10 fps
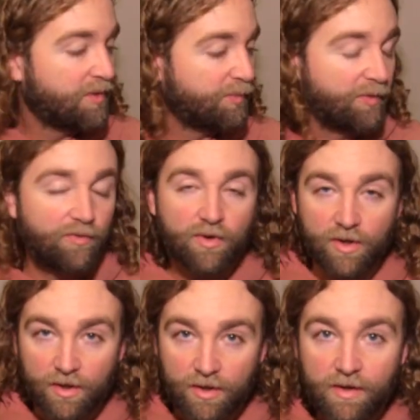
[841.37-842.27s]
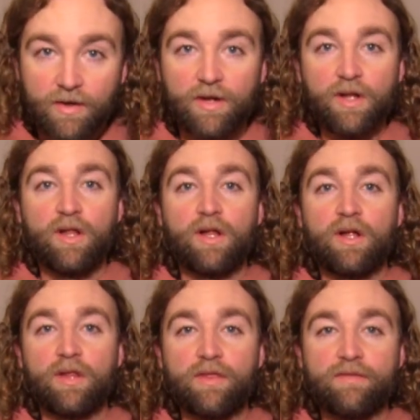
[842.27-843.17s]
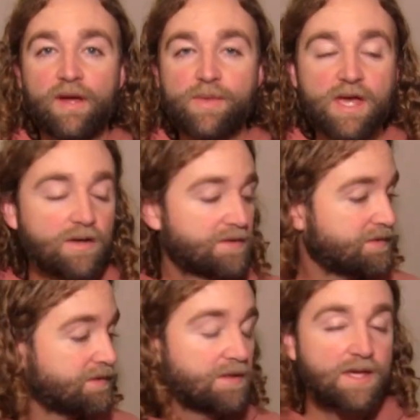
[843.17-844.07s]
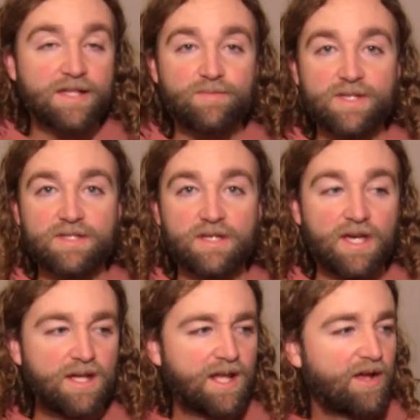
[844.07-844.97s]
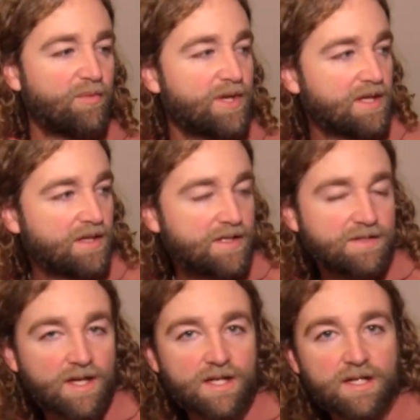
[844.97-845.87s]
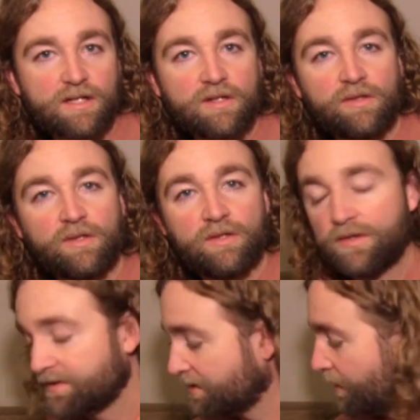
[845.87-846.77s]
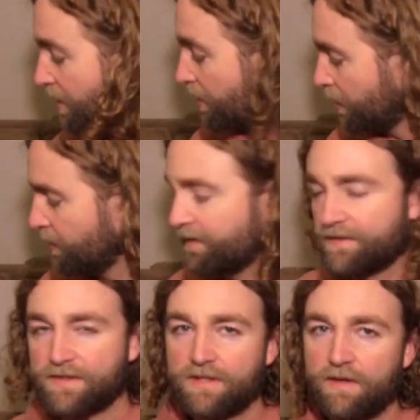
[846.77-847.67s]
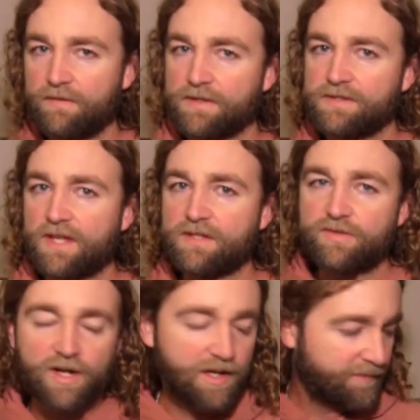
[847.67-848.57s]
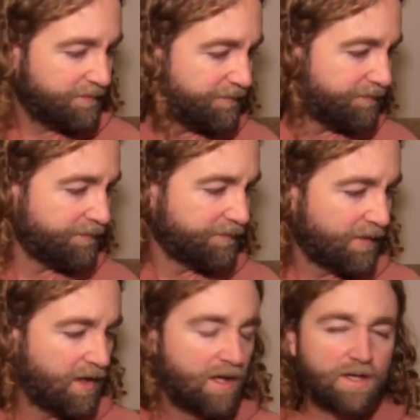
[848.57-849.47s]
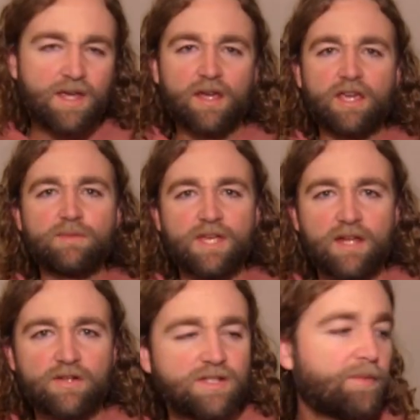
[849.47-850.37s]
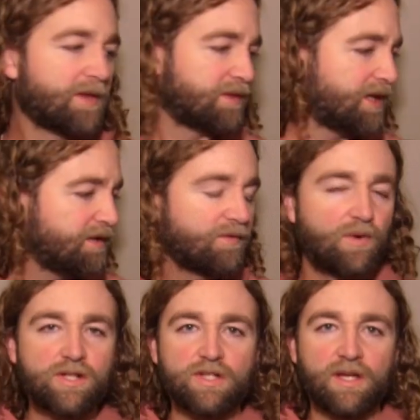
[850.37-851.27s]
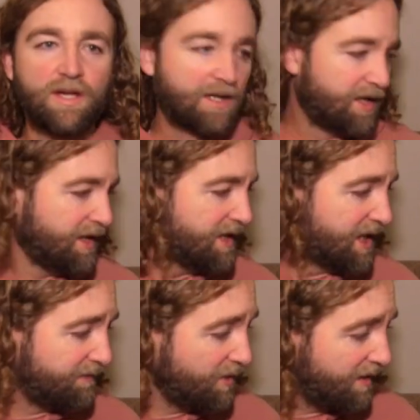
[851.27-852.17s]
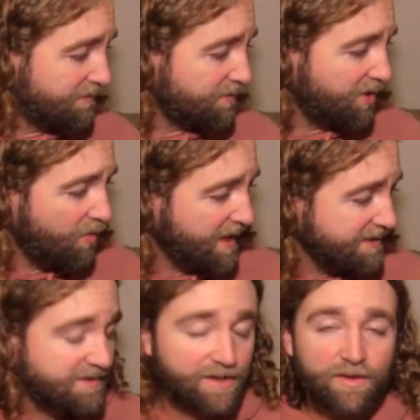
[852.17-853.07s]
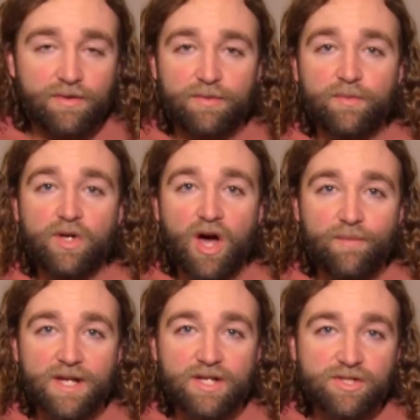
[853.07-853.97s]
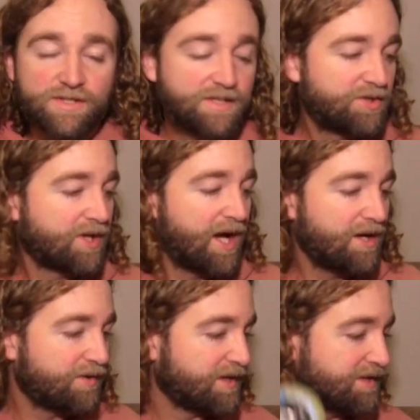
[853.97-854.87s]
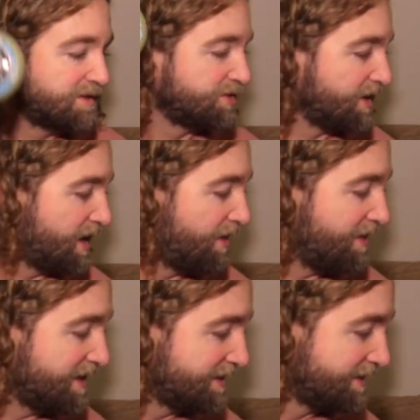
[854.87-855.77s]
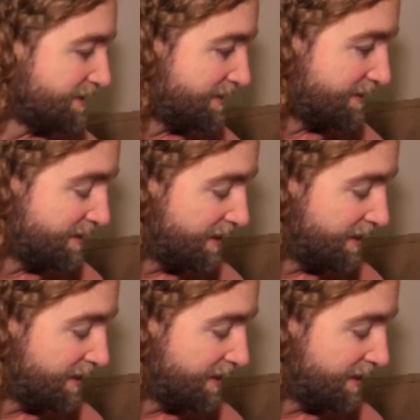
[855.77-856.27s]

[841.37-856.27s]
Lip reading: before the family house gets busy again, and I will be inline skating tomorrow if it stays dry. Yeah, keep skating or something. Thank you for watching. If you have requests on combinations to try or things to try on this,